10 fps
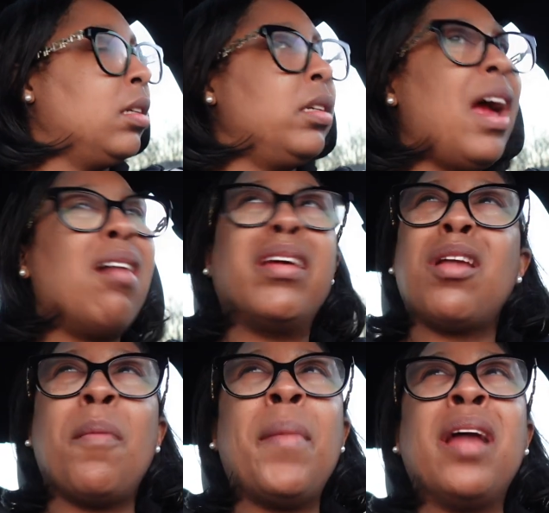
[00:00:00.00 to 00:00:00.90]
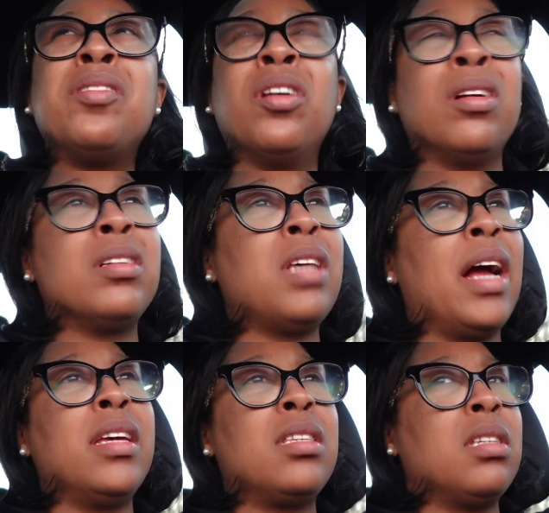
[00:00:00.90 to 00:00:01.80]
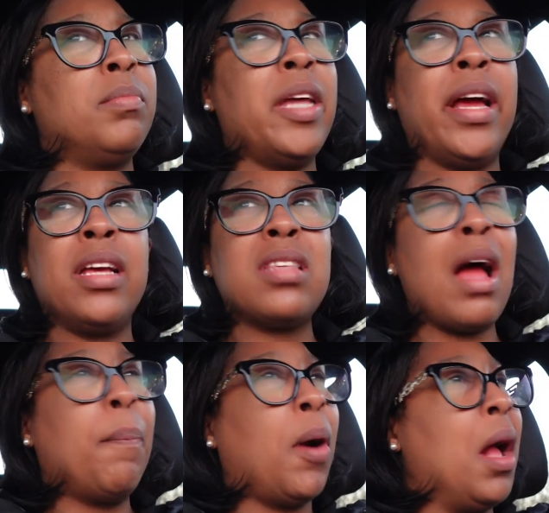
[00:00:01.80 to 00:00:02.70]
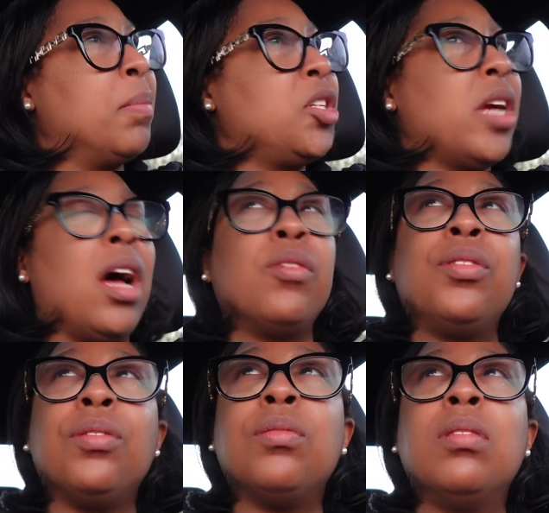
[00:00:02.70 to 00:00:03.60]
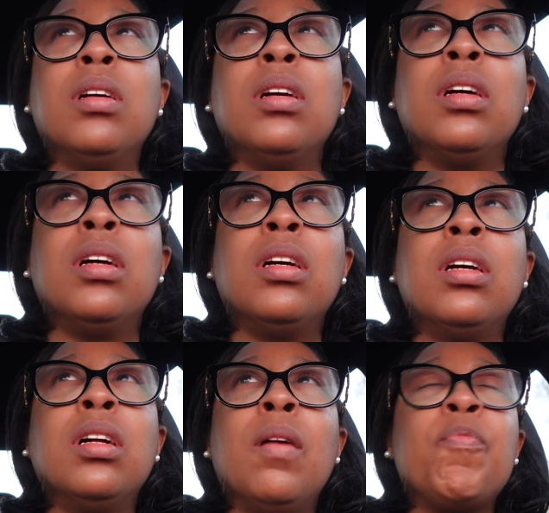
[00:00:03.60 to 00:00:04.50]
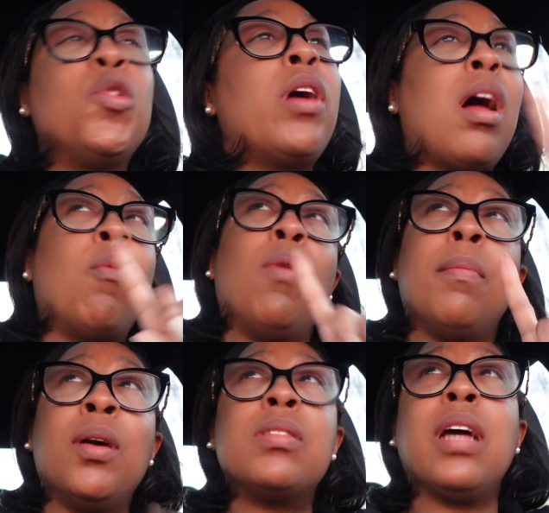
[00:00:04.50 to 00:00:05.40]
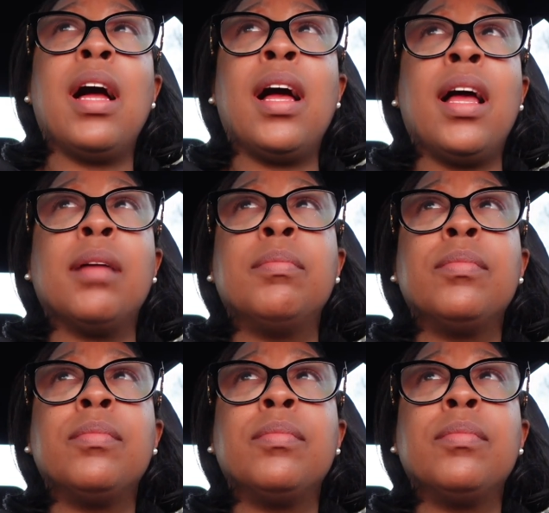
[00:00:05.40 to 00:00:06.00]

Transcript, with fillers: Y'all get on my nerves out here some days. I promise y'all do. You got one more time.